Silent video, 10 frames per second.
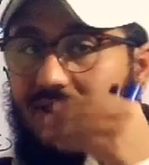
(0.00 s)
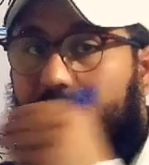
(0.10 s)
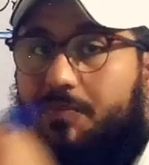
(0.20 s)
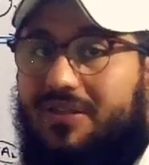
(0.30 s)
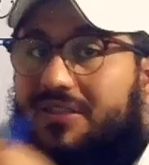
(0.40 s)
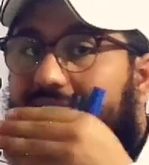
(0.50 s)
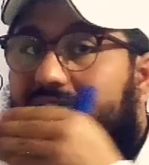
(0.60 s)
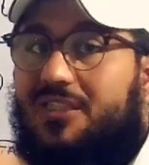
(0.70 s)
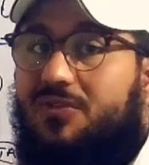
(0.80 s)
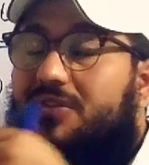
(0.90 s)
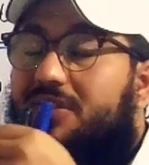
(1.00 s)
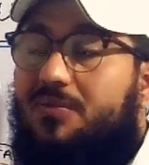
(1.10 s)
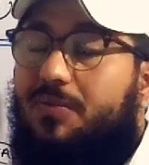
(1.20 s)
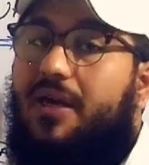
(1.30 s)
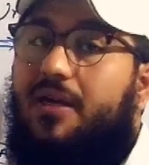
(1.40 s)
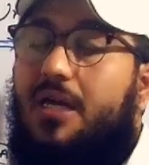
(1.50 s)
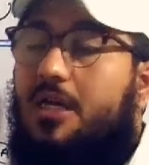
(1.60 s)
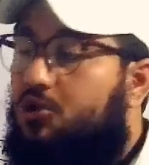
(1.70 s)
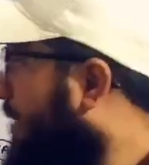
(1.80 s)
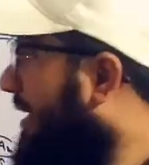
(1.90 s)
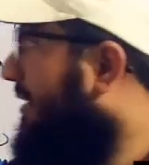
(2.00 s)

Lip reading: the sympathetic nervous supply, so